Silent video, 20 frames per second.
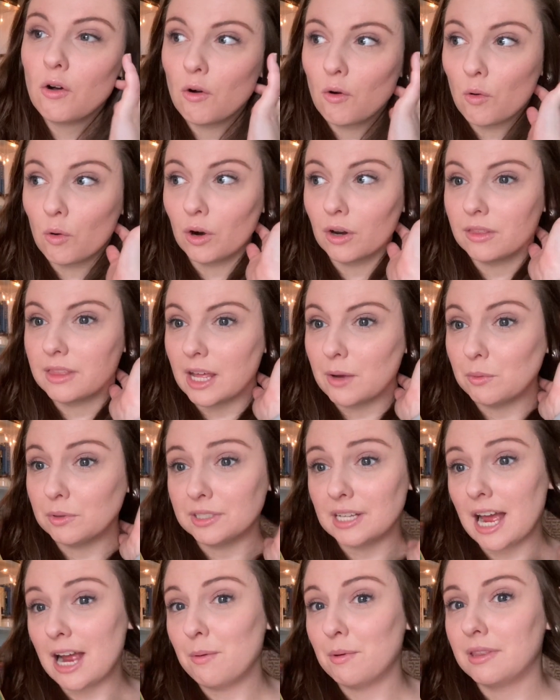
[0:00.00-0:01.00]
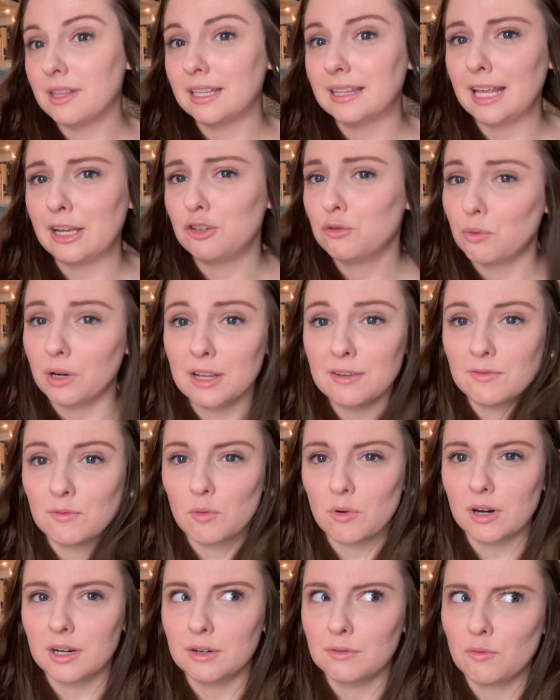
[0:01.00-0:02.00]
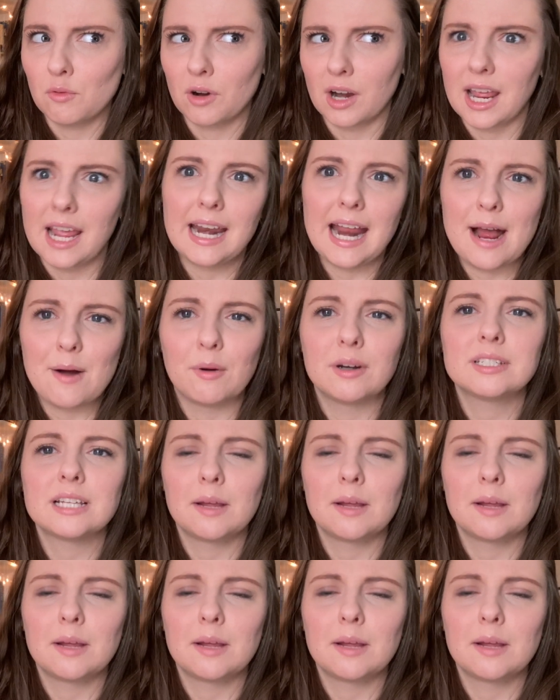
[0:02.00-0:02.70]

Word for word: or they will die within like 24 to 48 hours,